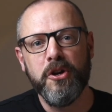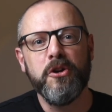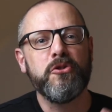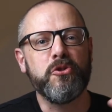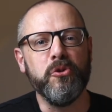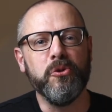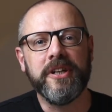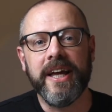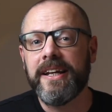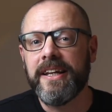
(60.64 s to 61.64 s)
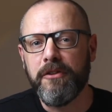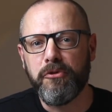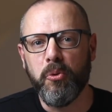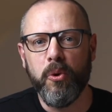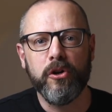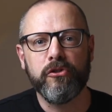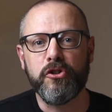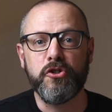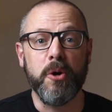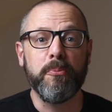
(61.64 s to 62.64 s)
So you can, if you want,
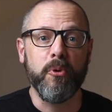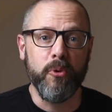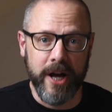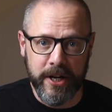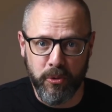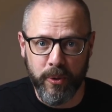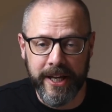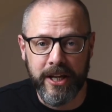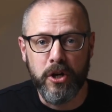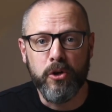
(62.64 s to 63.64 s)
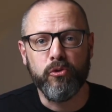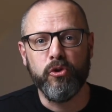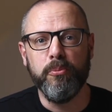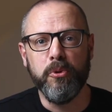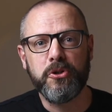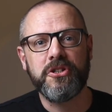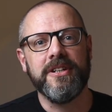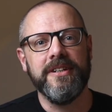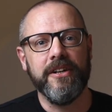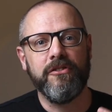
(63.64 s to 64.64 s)
jump right away to the books
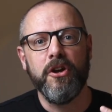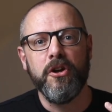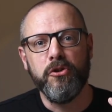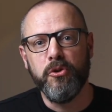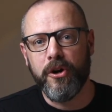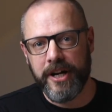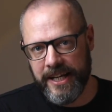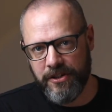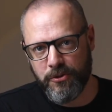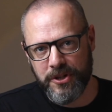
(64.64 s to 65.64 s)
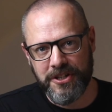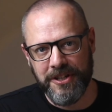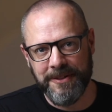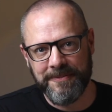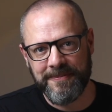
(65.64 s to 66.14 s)
that you are interested in.